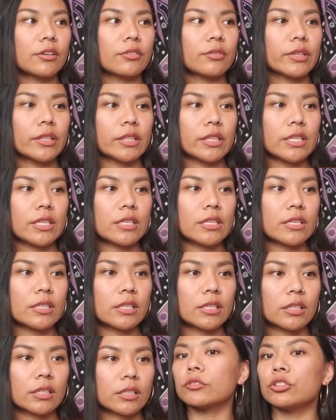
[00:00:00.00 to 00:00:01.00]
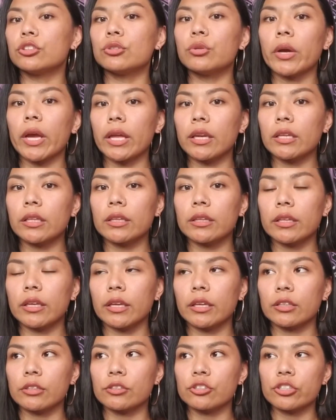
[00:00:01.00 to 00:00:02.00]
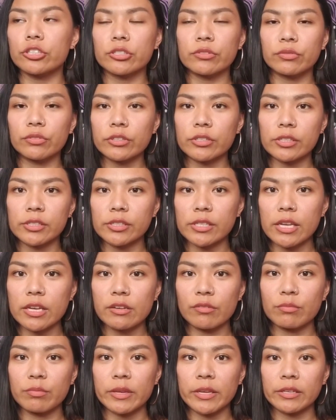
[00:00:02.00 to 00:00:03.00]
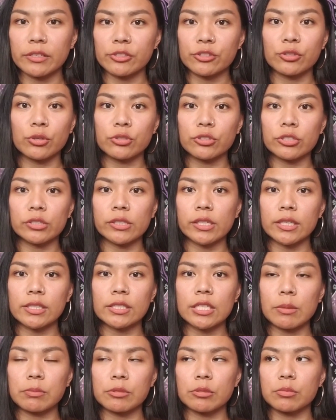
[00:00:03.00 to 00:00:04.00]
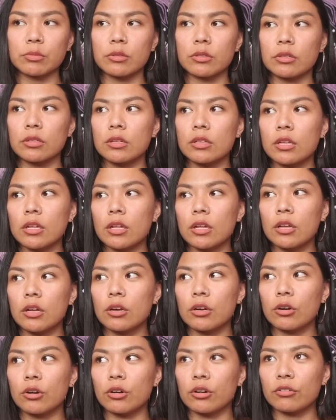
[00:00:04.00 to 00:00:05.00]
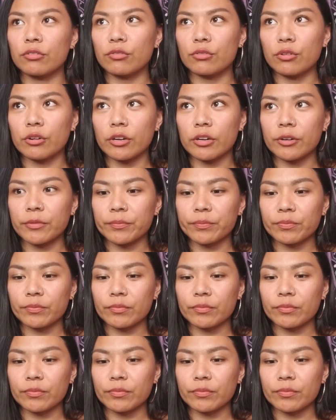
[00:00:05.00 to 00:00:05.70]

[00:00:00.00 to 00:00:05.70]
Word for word: really do anything just for the sake of being socially acceptable or for